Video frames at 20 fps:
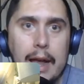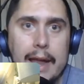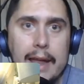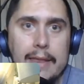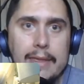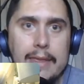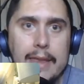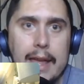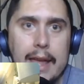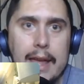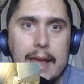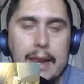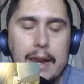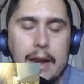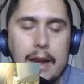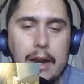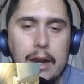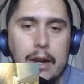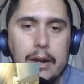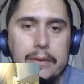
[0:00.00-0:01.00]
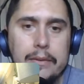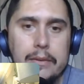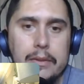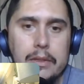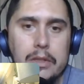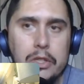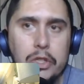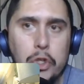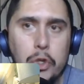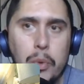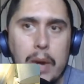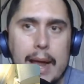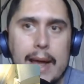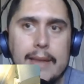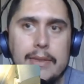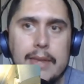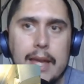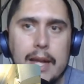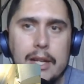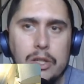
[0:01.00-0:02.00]
and then you
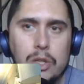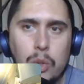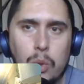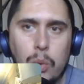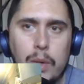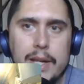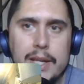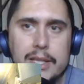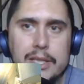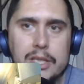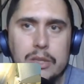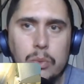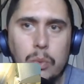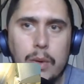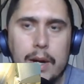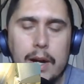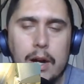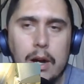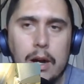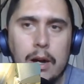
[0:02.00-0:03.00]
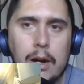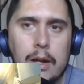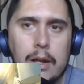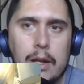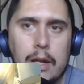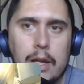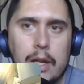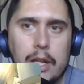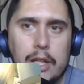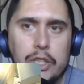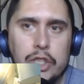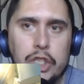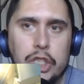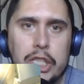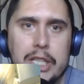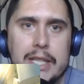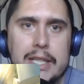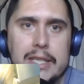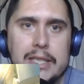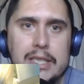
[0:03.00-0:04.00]
had that twist where
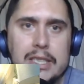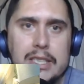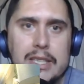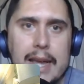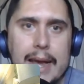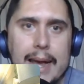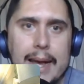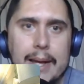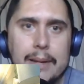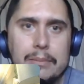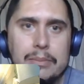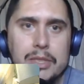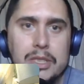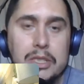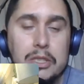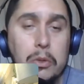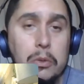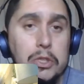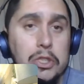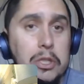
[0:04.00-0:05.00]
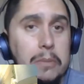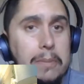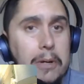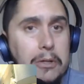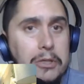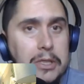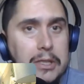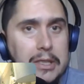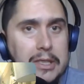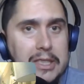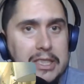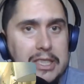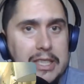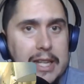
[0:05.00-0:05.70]
she stabs or supposedly